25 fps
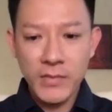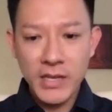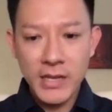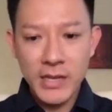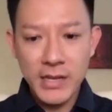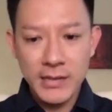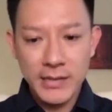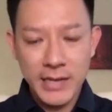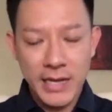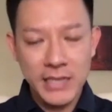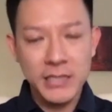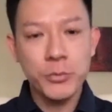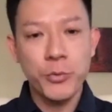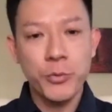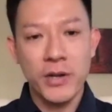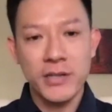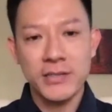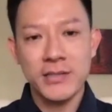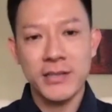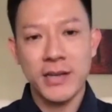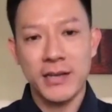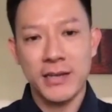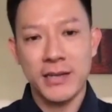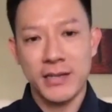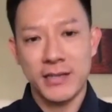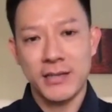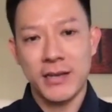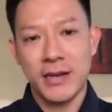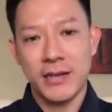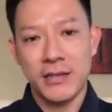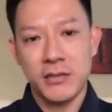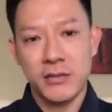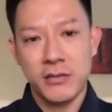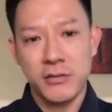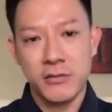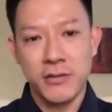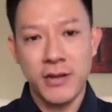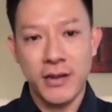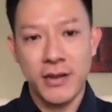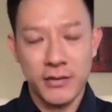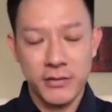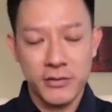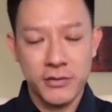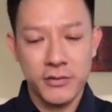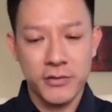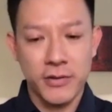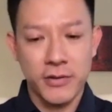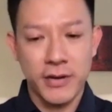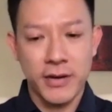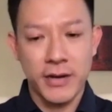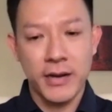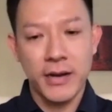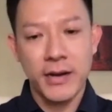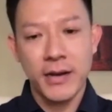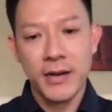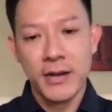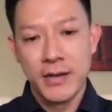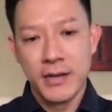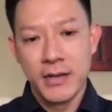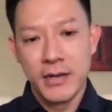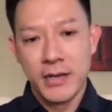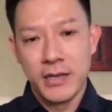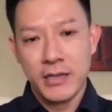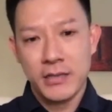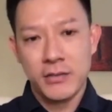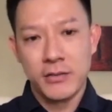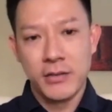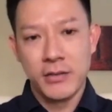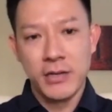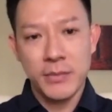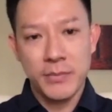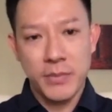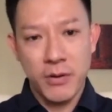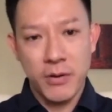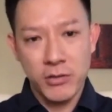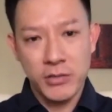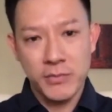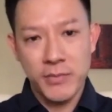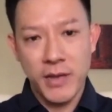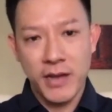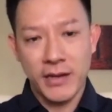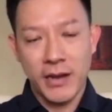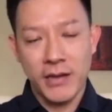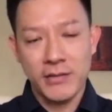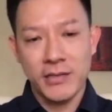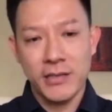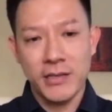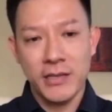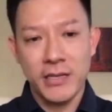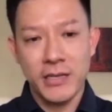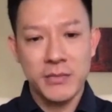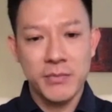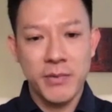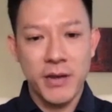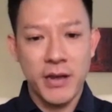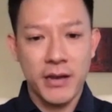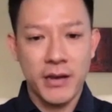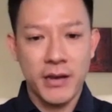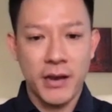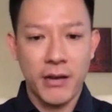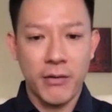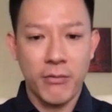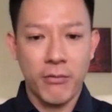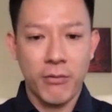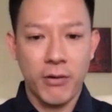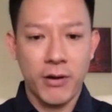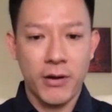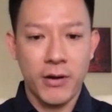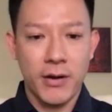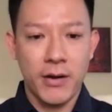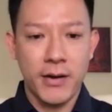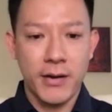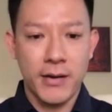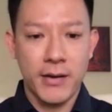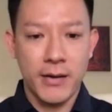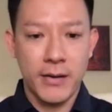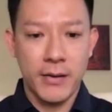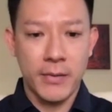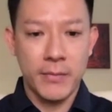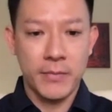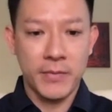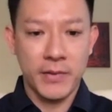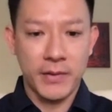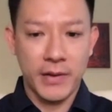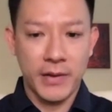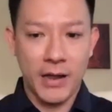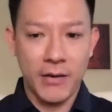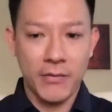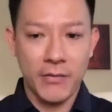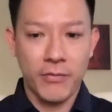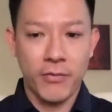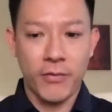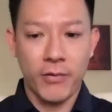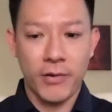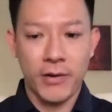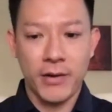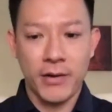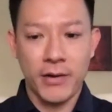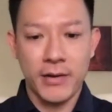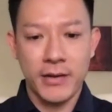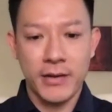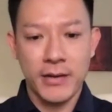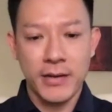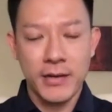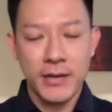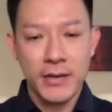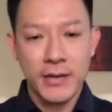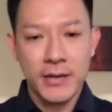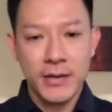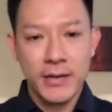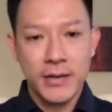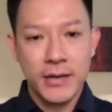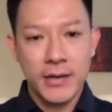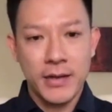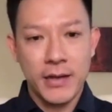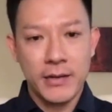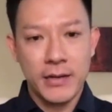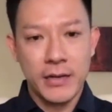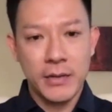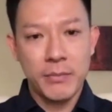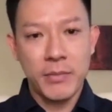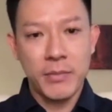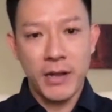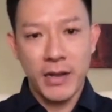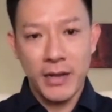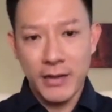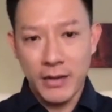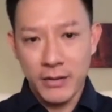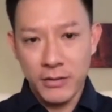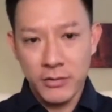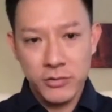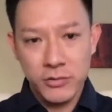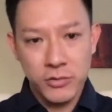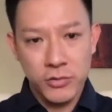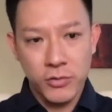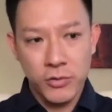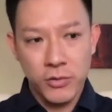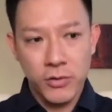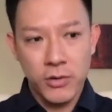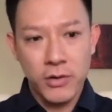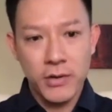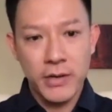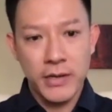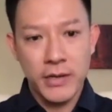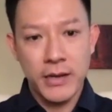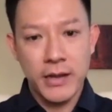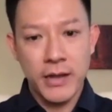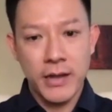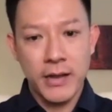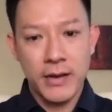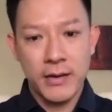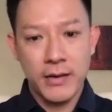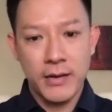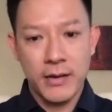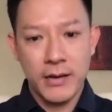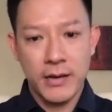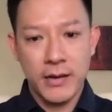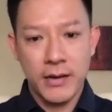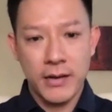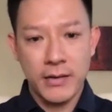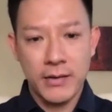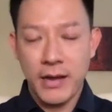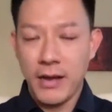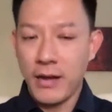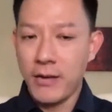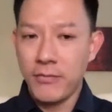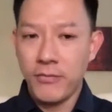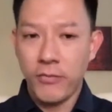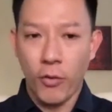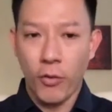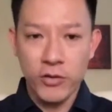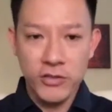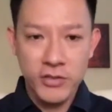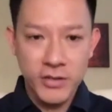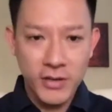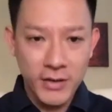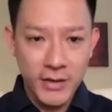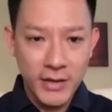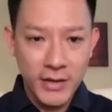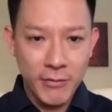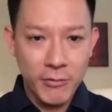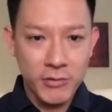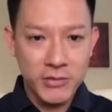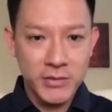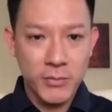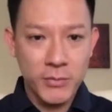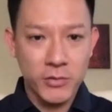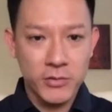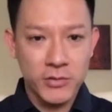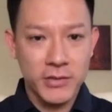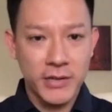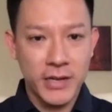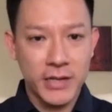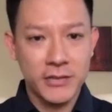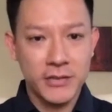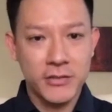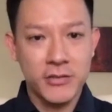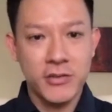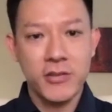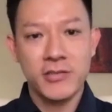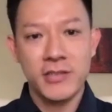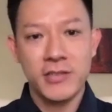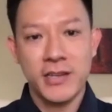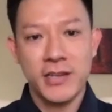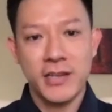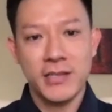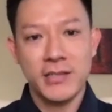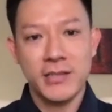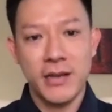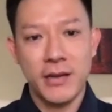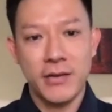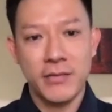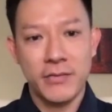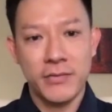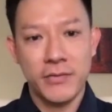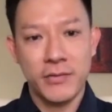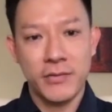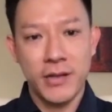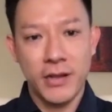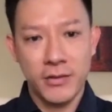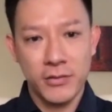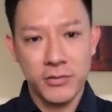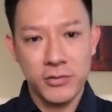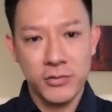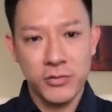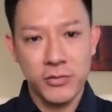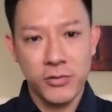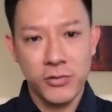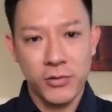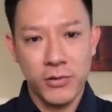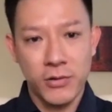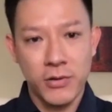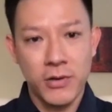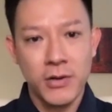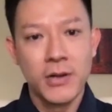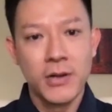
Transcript: that's when I decided to dentistry. So did a post-bac at Cal State East Bay in Hayward, um, California. And then applied dental school. And then, uh, yeah, fortunately, I was able to get into U C S F for dental school.